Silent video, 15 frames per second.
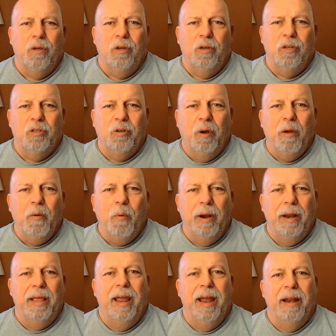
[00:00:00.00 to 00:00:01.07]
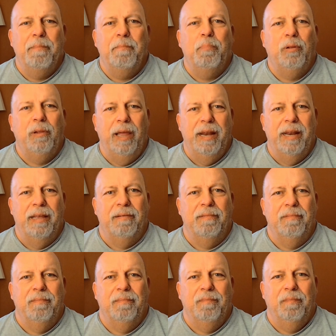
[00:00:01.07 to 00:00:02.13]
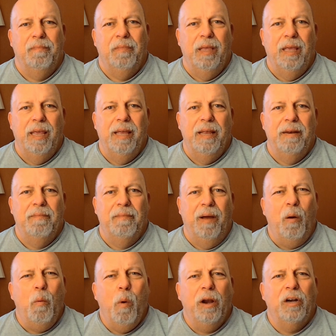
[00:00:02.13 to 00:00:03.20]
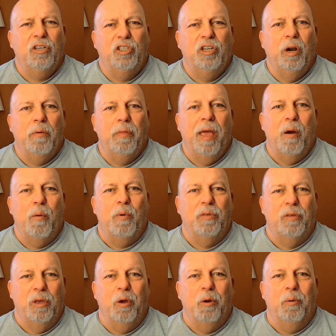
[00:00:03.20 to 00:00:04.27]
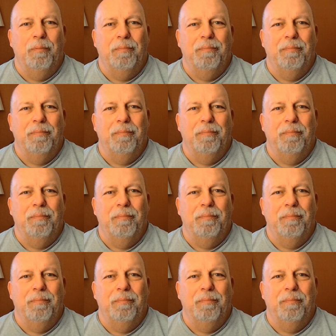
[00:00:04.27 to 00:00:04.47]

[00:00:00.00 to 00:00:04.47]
So I went ahead and played it, and I want to share that with you.